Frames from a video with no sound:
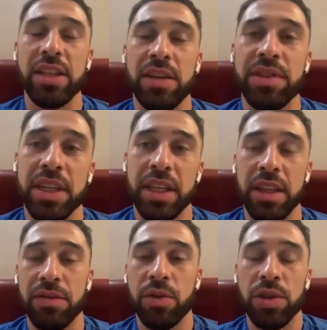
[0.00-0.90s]
Obviously, I think
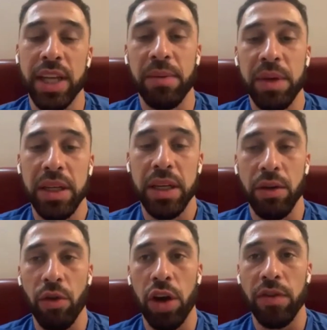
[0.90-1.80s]
the first day we
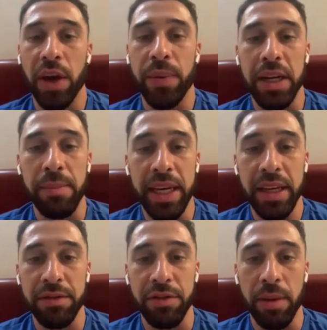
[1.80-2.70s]
arrived here, we had a
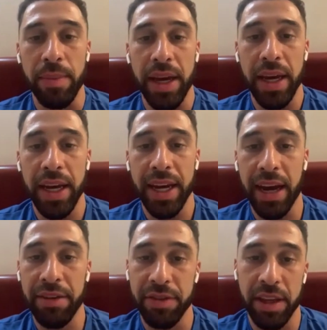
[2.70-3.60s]
meeting from
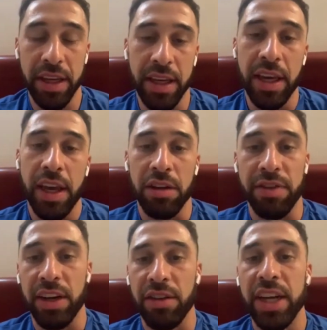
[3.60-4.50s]
CAF, the
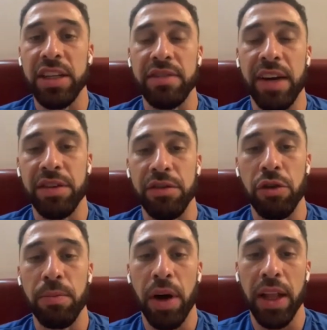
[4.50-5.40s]
Confederation of African
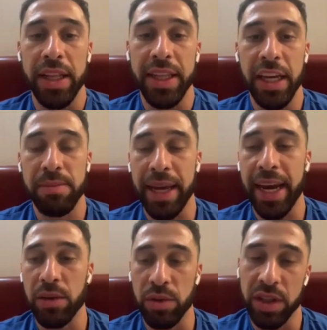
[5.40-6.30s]
Football, and they
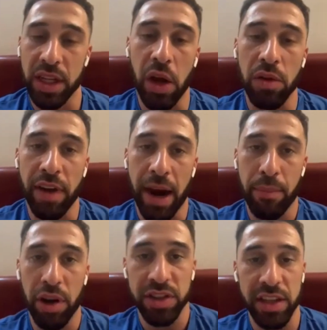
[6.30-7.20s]
explained to us the whole VAR
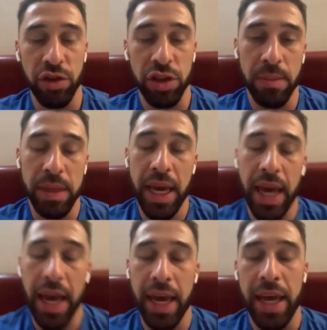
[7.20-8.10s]
process just to
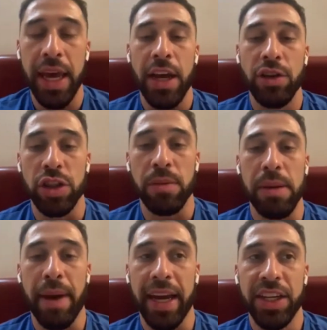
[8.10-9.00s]
be
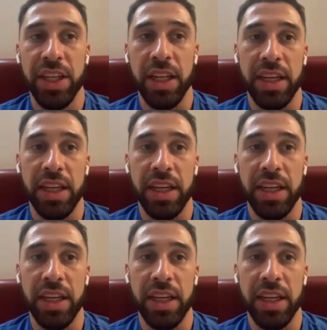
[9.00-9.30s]
patient.